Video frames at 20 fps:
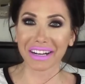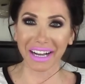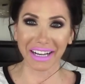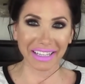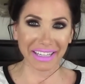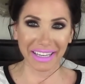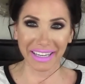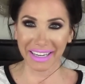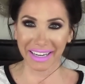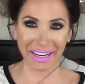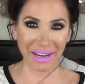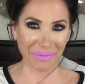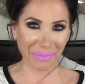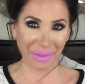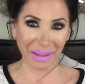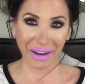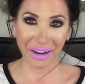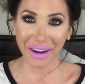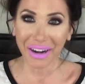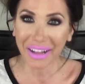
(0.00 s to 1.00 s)
I can't get up
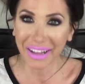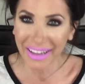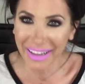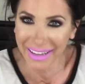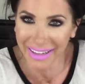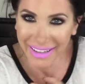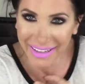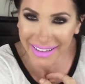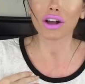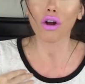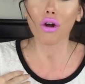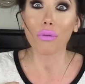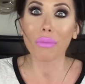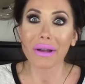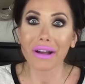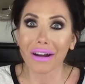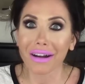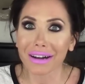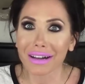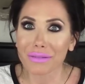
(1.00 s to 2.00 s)
there. Oh my
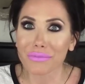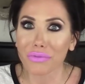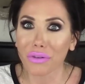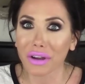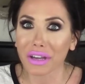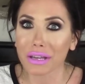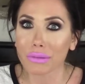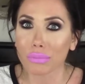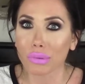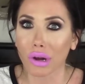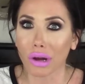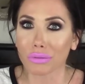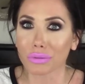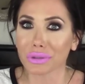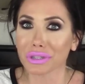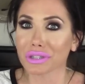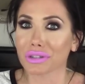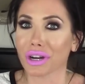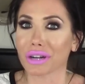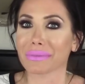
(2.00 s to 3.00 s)
god, I'm fucking prom
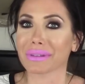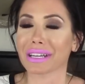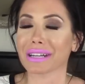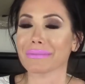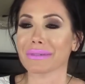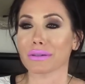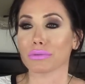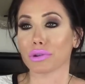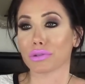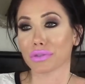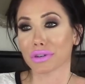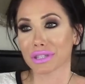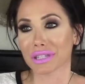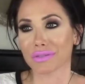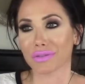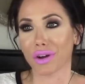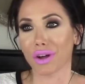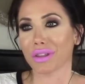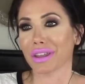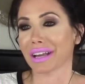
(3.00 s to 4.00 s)
queen? You gotta be kidding me. Well, first
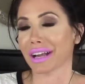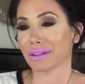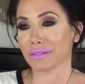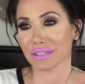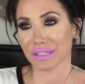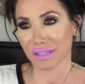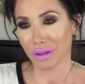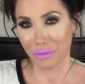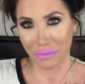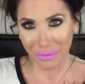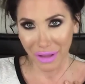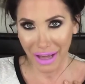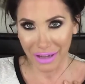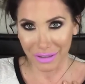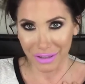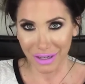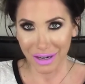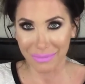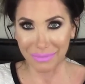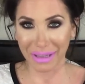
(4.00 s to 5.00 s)
of all, like I was so
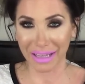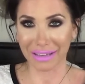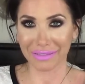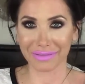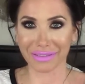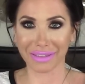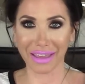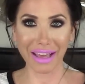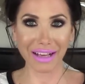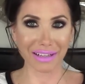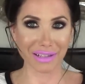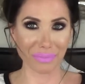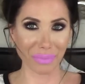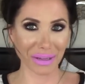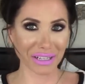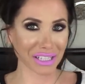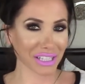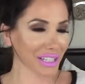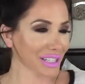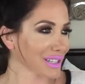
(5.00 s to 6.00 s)
flattered. I'm like, thanks
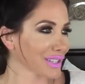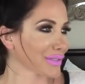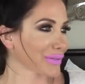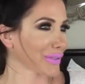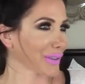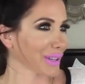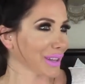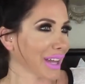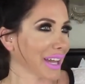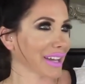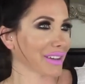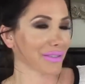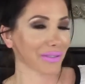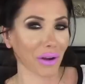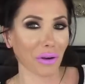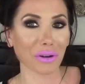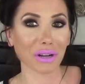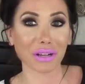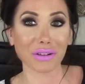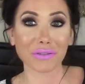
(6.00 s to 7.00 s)
bitches for like
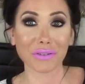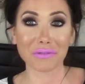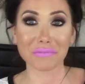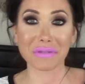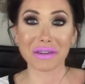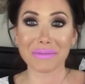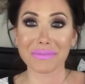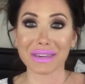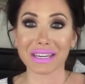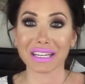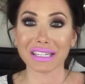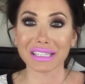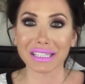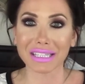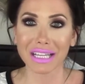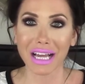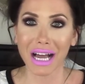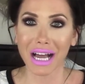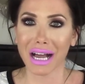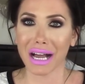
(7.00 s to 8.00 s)
voting for me because
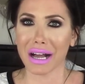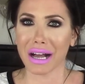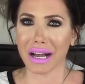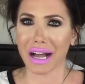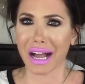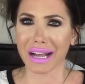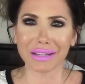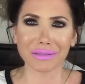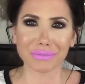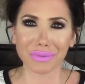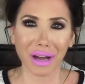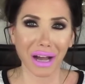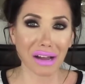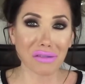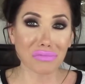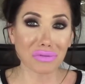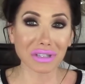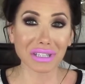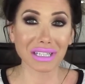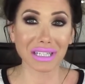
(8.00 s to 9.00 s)
I
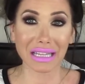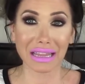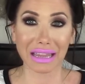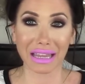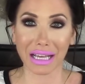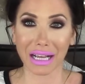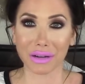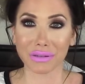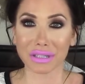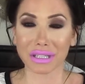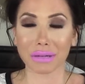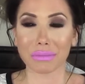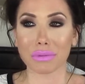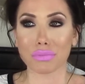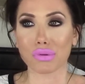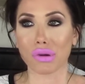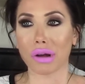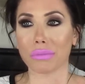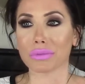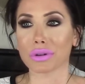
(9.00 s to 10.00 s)
really didn't think I was gonna be
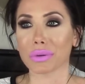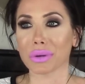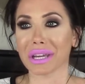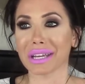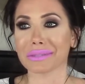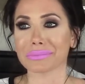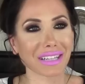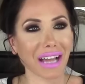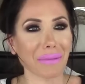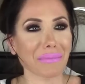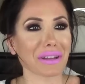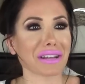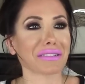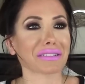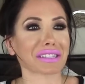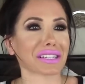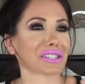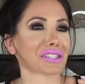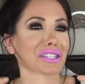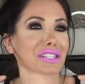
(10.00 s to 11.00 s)
prom queen. I mean,
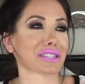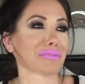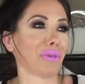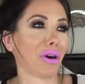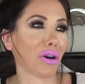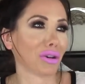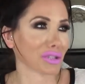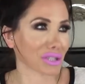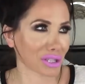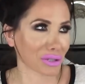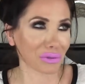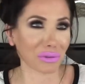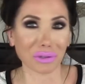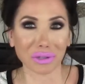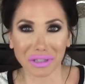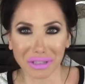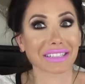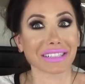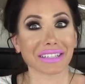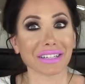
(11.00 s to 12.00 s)
it's such a small
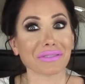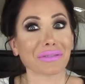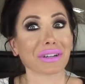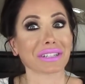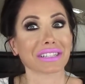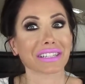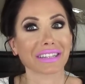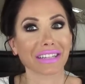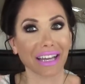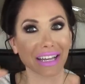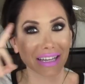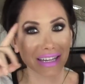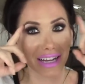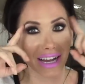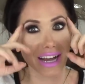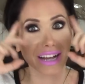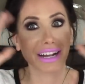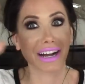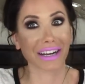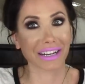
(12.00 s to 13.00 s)
school. It wasn't like
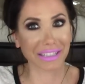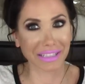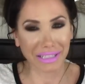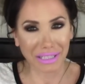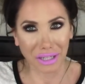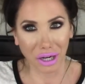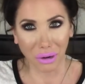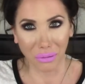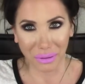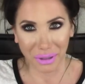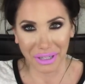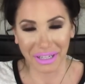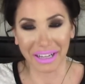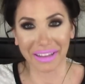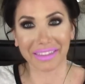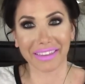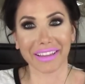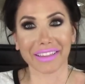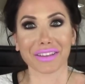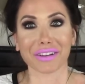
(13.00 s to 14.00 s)
I got an ego or
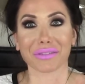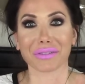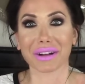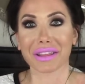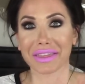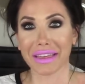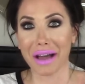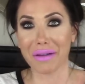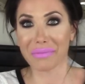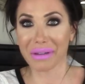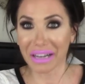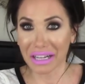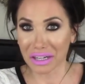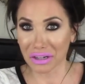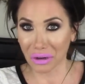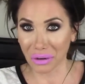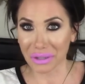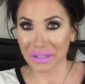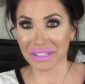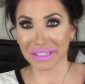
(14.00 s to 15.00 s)
anything. There weren't that many
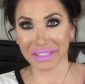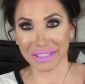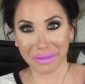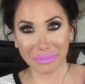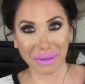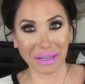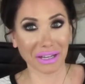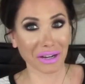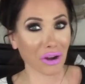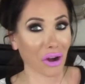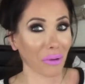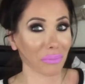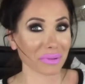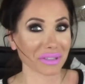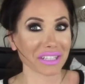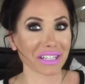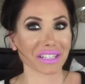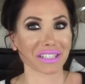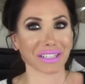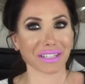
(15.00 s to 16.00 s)
girls to be in
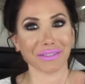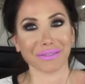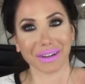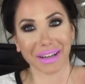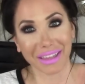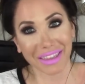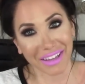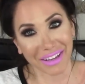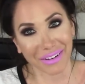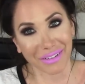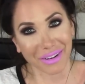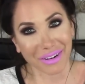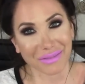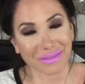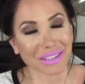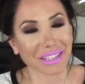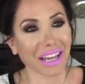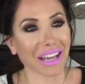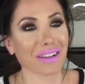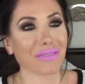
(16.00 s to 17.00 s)
competition with, you know what I'm
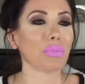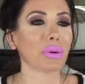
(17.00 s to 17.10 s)
saying?